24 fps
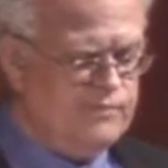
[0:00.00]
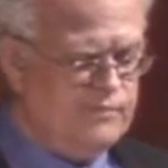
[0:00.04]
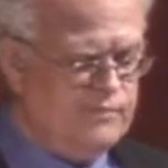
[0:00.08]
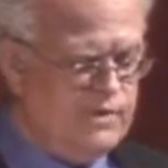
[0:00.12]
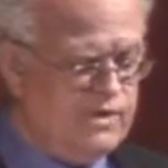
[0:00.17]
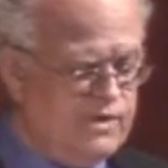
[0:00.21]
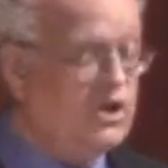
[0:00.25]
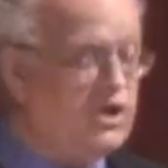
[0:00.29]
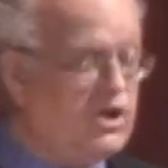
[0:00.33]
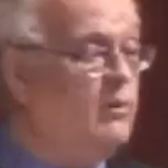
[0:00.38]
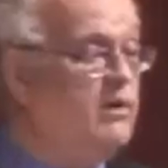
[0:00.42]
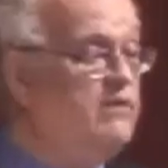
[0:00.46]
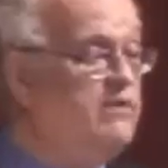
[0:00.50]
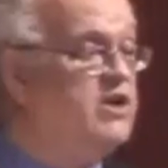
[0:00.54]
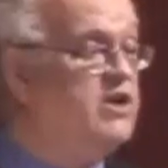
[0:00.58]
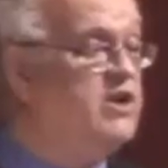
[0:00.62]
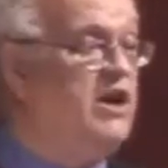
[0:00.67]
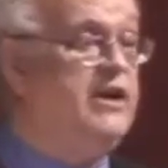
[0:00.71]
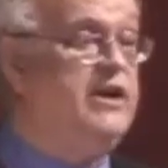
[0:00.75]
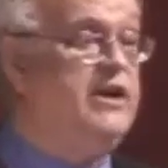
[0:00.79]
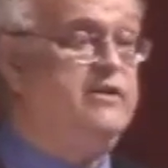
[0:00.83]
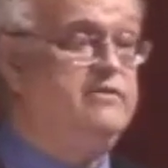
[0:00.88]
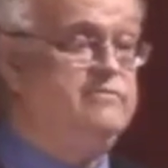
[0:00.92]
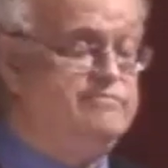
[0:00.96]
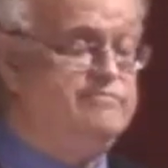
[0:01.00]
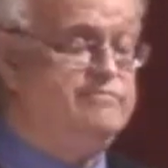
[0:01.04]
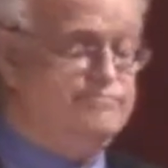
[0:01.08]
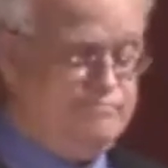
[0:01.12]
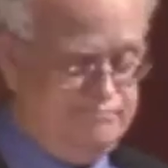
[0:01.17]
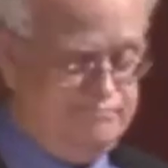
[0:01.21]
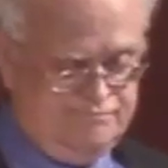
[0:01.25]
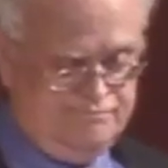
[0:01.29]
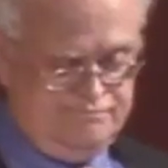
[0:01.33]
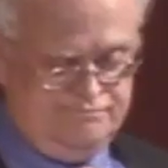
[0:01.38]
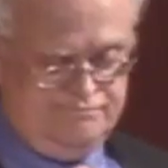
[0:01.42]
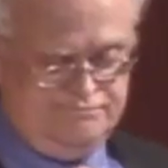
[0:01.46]
So we've done it.
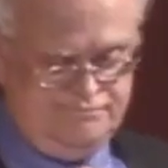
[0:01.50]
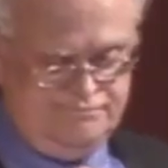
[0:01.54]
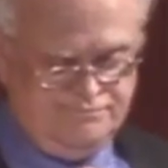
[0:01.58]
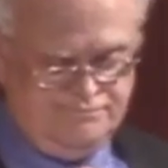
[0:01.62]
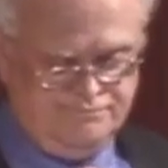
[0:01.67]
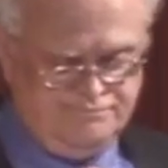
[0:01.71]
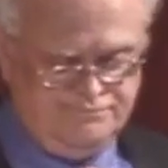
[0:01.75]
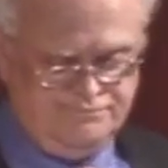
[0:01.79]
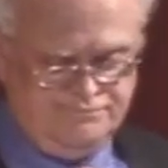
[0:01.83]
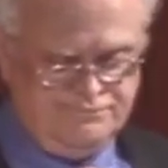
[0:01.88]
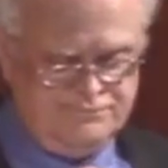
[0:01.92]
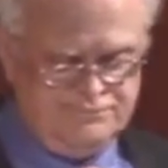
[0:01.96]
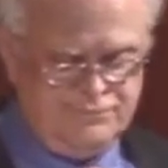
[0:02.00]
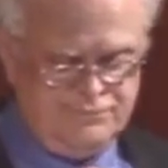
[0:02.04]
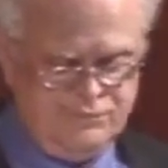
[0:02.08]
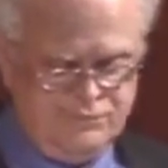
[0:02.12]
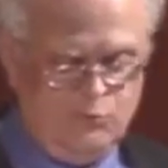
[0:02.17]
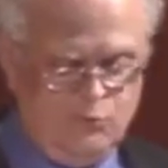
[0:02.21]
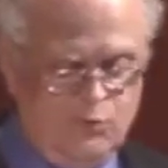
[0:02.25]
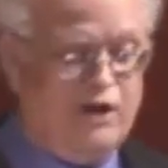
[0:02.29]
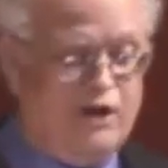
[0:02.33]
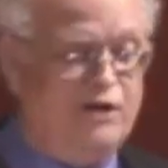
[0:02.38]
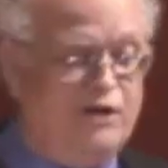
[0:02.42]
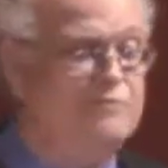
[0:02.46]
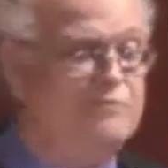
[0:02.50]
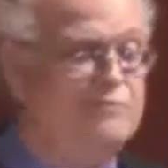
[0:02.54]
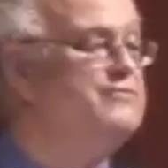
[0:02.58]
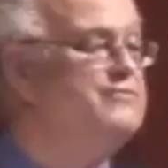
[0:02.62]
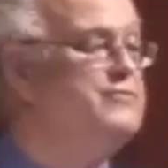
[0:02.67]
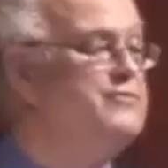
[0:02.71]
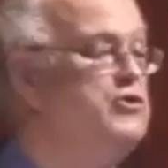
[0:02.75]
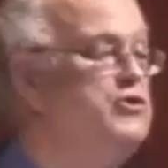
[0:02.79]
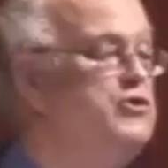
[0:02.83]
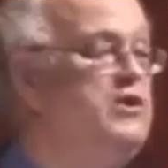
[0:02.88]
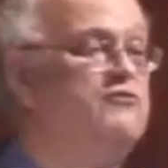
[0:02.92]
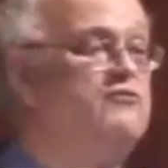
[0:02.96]
Well,
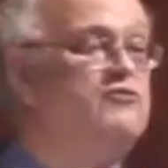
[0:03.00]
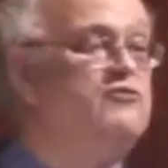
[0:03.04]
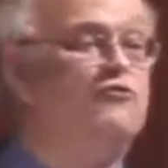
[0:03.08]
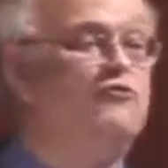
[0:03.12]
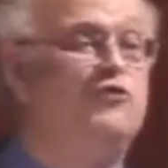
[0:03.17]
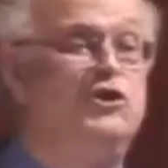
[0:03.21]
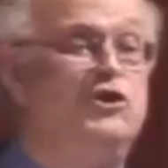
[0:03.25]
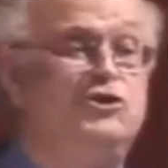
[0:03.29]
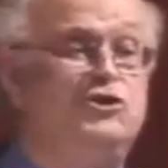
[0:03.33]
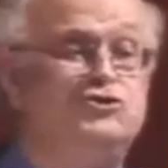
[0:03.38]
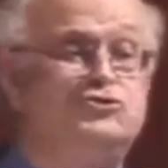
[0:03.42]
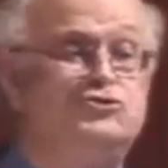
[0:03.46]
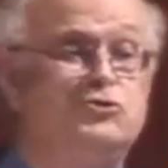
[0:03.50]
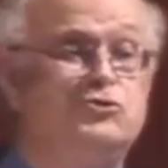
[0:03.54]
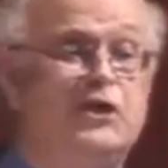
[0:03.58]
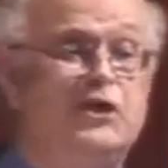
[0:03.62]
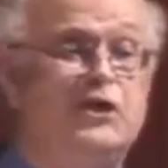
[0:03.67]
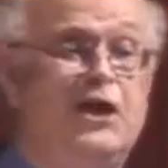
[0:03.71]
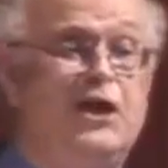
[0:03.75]
you never finish doing